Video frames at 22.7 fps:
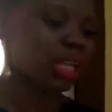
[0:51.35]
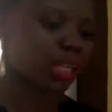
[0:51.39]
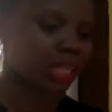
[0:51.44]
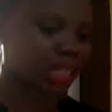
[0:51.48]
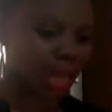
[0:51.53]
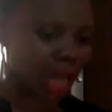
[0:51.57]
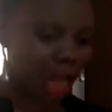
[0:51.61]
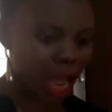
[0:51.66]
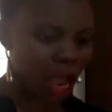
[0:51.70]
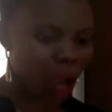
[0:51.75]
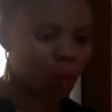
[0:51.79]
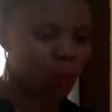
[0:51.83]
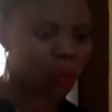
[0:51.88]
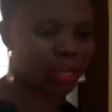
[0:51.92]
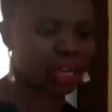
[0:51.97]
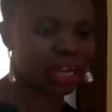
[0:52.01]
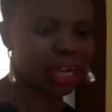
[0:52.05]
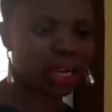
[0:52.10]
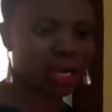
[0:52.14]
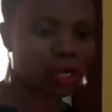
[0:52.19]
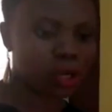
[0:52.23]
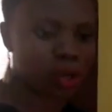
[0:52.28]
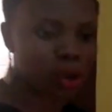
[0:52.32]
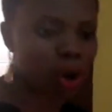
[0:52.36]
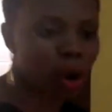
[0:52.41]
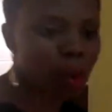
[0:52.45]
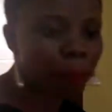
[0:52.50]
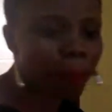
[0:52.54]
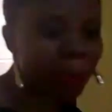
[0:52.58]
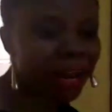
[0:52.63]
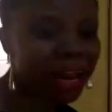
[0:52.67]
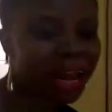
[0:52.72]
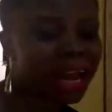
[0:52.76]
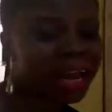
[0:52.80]
Now, we can
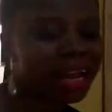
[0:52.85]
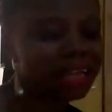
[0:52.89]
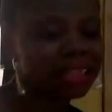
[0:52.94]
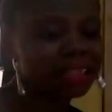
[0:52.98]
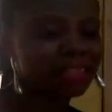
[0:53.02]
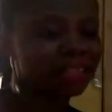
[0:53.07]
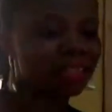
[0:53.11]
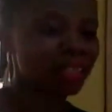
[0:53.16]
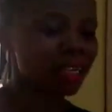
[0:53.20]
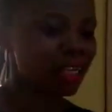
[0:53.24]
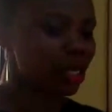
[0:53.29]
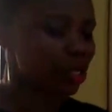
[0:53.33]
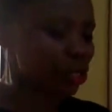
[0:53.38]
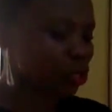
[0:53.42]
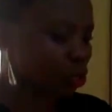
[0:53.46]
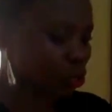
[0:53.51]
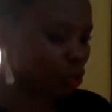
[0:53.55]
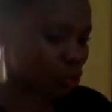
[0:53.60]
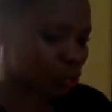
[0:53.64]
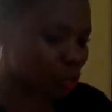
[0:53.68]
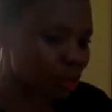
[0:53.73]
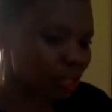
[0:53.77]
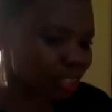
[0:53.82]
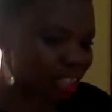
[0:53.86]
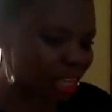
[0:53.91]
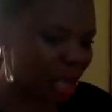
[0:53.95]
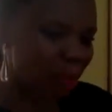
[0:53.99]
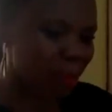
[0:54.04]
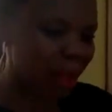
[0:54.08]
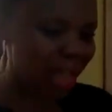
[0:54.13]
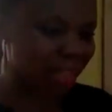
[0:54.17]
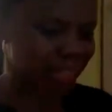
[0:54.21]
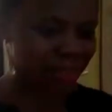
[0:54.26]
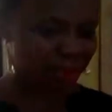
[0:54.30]
grow plants to use
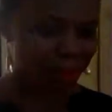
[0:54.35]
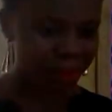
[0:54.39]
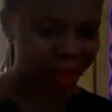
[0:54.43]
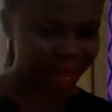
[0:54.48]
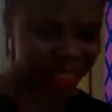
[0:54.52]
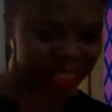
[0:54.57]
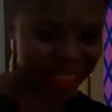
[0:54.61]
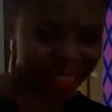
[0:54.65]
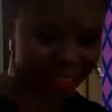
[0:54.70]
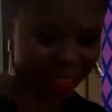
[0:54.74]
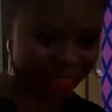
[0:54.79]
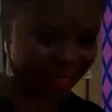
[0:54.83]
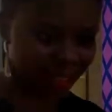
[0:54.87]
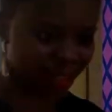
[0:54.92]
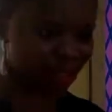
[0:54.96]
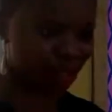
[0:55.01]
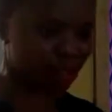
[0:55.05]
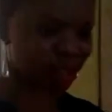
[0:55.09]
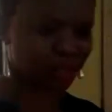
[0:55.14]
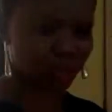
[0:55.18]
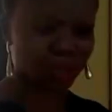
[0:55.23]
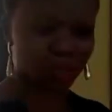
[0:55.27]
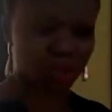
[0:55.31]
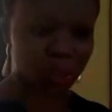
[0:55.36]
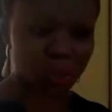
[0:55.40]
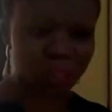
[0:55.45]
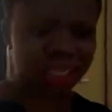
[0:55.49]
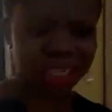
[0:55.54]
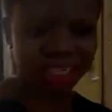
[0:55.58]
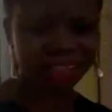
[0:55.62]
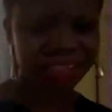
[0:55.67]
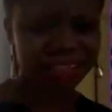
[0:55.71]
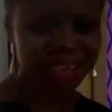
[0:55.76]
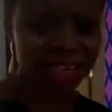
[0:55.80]
them as medicine. Do you know
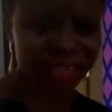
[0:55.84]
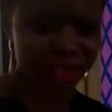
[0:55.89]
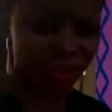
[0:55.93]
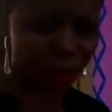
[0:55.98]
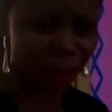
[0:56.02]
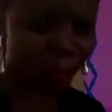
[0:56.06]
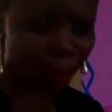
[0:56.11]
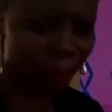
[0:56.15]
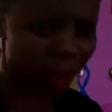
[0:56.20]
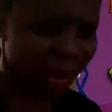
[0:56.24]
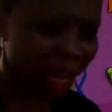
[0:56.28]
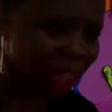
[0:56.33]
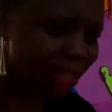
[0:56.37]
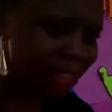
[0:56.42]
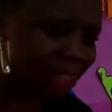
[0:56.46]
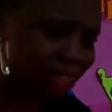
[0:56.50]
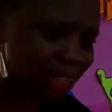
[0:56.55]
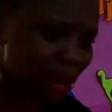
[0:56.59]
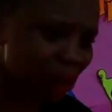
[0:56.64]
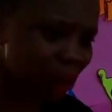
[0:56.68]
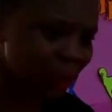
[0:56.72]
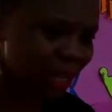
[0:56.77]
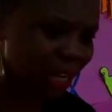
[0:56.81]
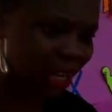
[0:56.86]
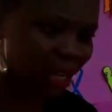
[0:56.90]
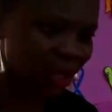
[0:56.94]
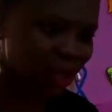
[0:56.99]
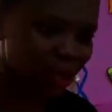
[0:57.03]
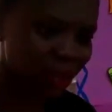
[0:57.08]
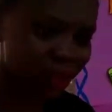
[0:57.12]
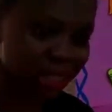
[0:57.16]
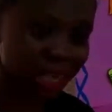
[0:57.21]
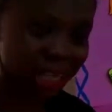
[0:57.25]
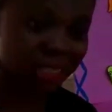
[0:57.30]
that there are some plants that we can
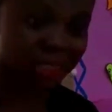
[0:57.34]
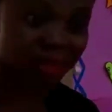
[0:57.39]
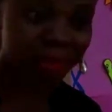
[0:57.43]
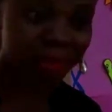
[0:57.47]
use as